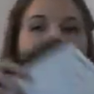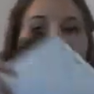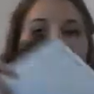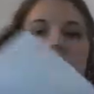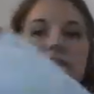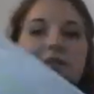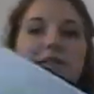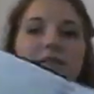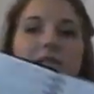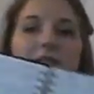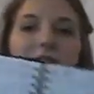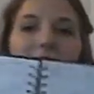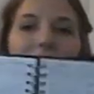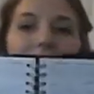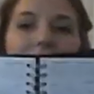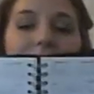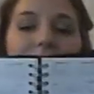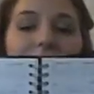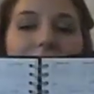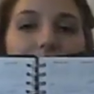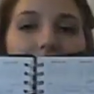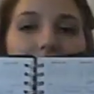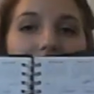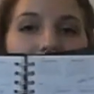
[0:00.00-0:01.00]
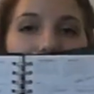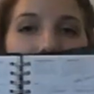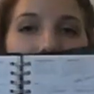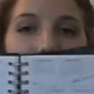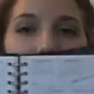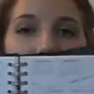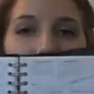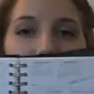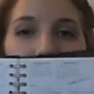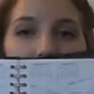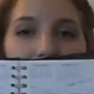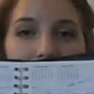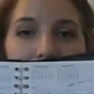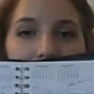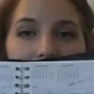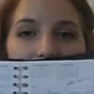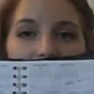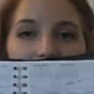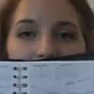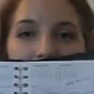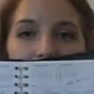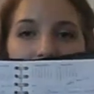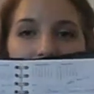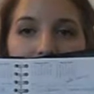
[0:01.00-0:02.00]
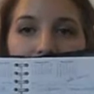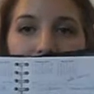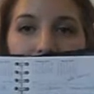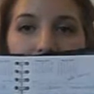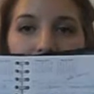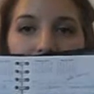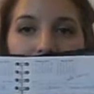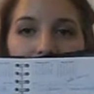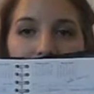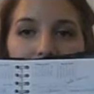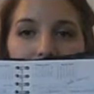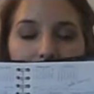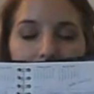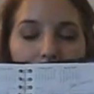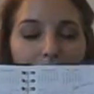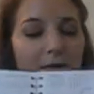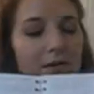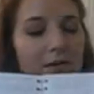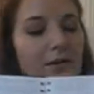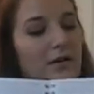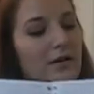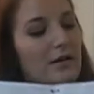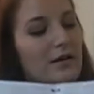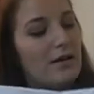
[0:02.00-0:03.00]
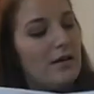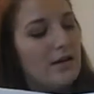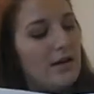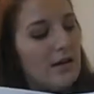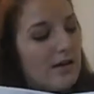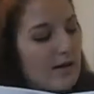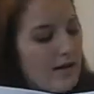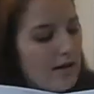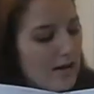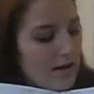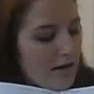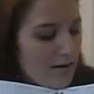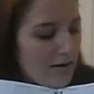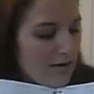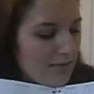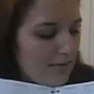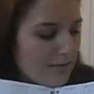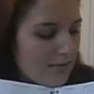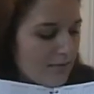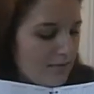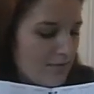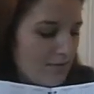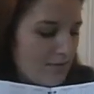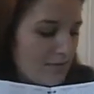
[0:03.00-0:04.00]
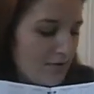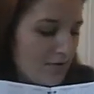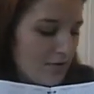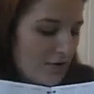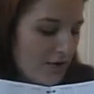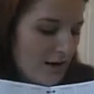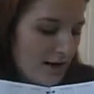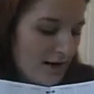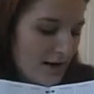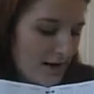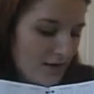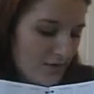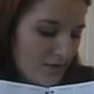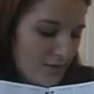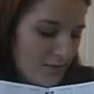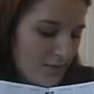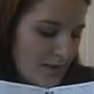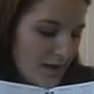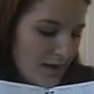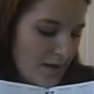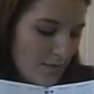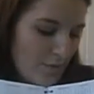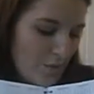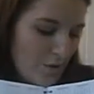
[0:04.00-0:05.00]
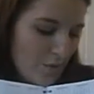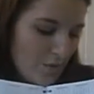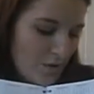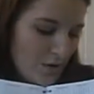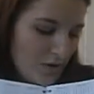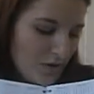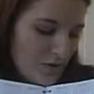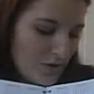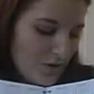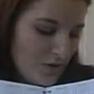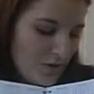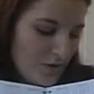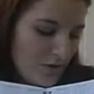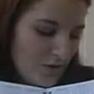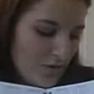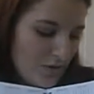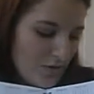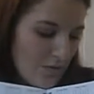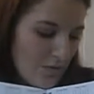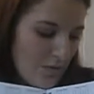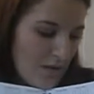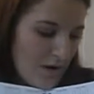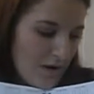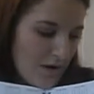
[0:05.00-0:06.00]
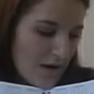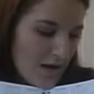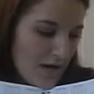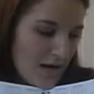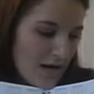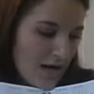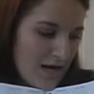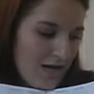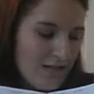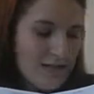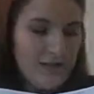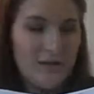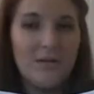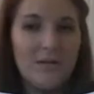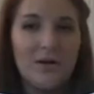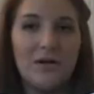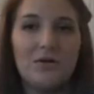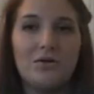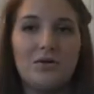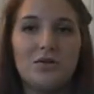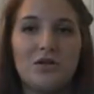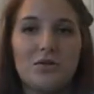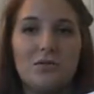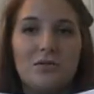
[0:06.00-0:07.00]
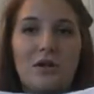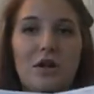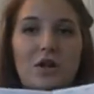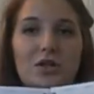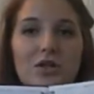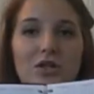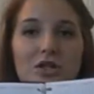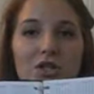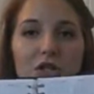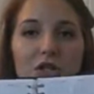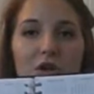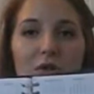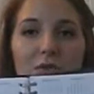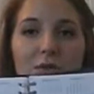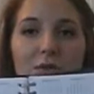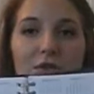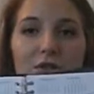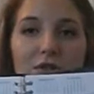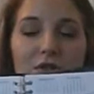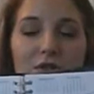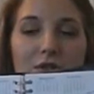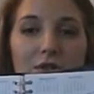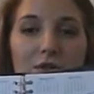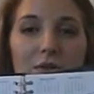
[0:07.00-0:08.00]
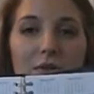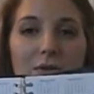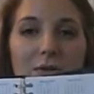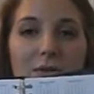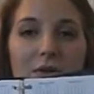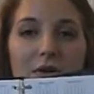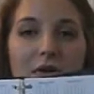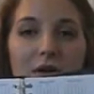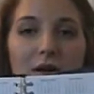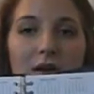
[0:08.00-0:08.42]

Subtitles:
the day, which is this one. So I have some chem homework to do and some medical terminology homework to do,